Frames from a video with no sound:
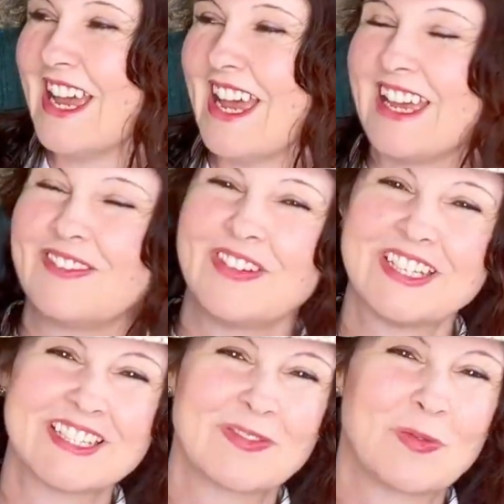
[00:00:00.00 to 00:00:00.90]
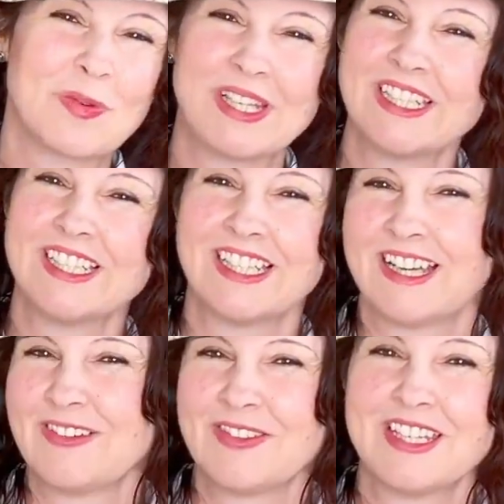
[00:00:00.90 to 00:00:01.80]
And we just really
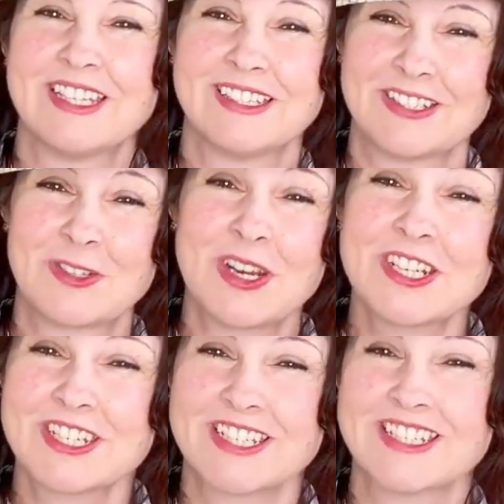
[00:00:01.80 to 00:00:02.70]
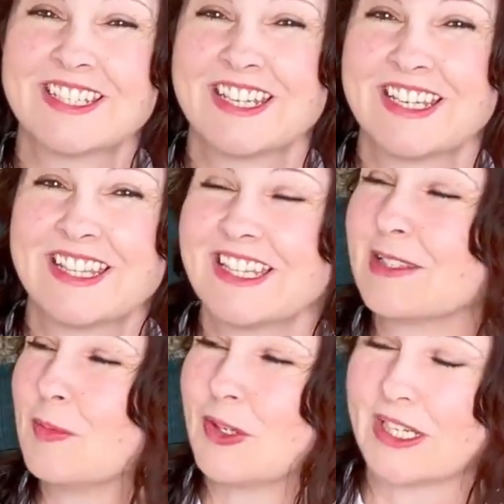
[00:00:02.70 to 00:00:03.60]
love the illustrations in
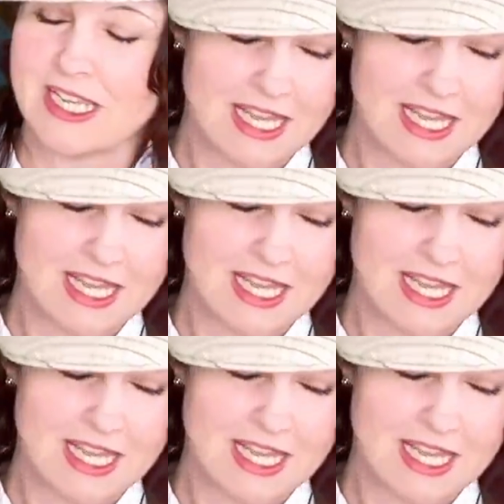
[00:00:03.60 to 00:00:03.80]
this book.